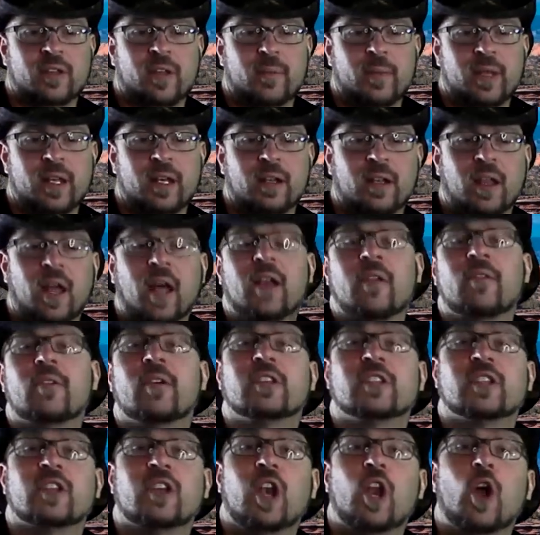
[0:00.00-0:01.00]
I mean, a lot of
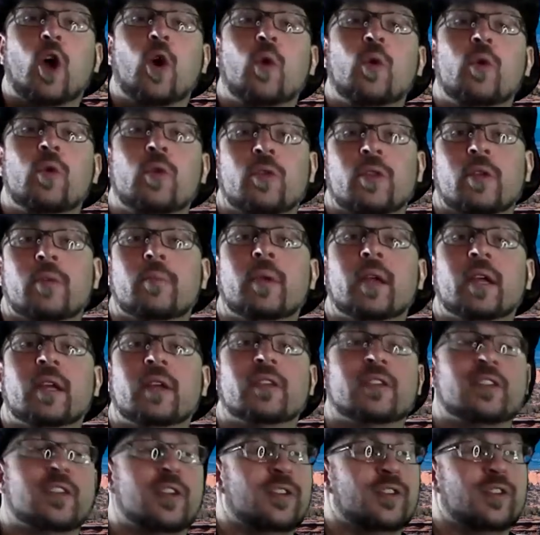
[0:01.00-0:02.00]
us know who the
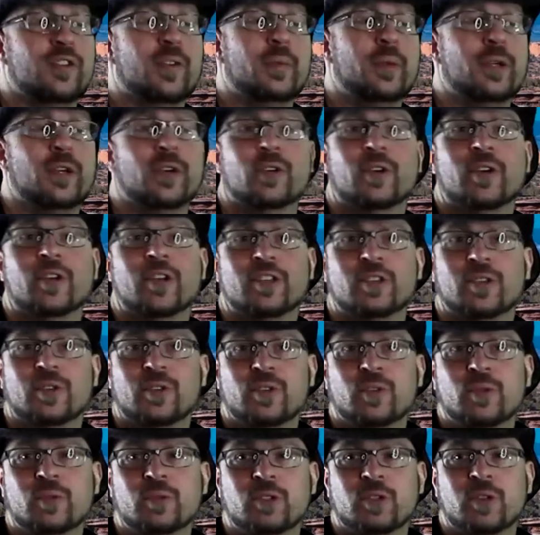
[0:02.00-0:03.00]
biggest distributor is on
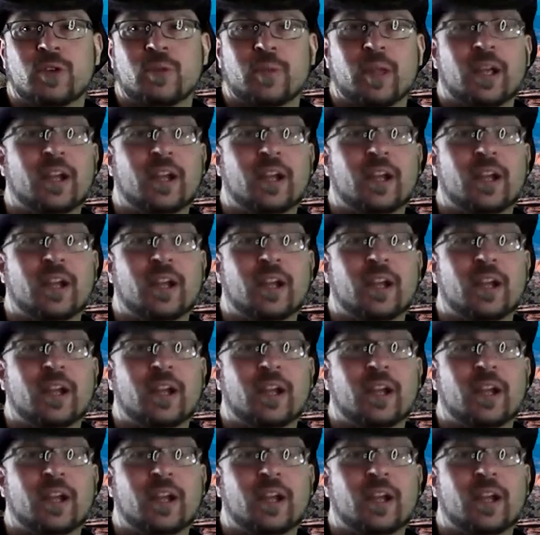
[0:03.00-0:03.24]
YouTube.